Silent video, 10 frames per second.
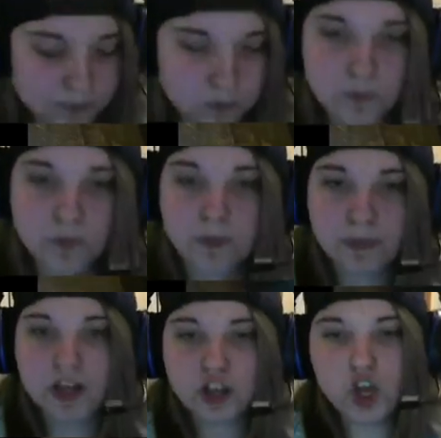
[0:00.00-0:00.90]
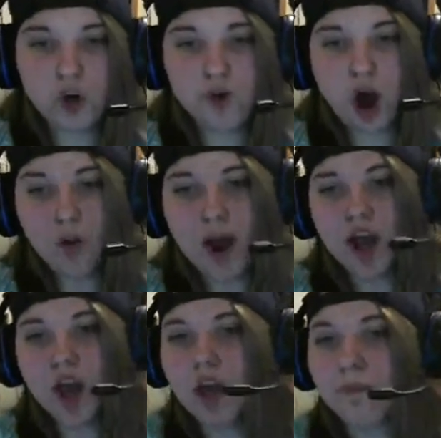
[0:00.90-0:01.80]
Okay. Yo, bro, wait
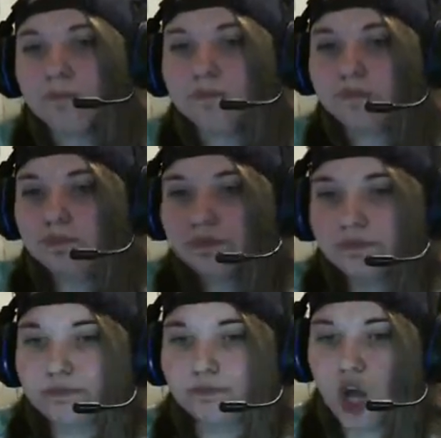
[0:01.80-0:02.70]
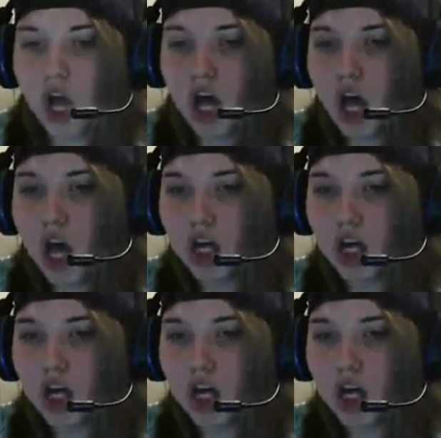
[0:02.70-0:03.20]
up! Bruh!